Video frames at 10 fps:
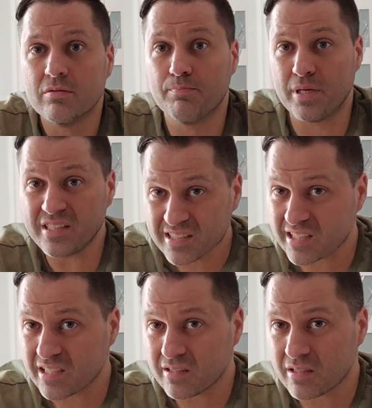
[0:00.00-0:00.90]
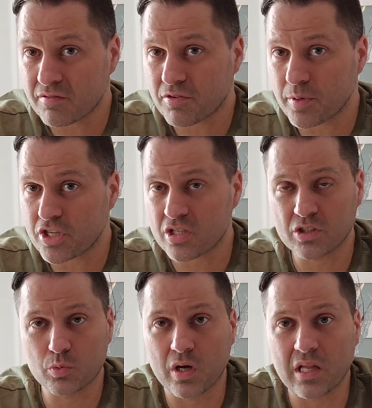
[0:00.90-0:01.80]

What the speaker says: PC information as well,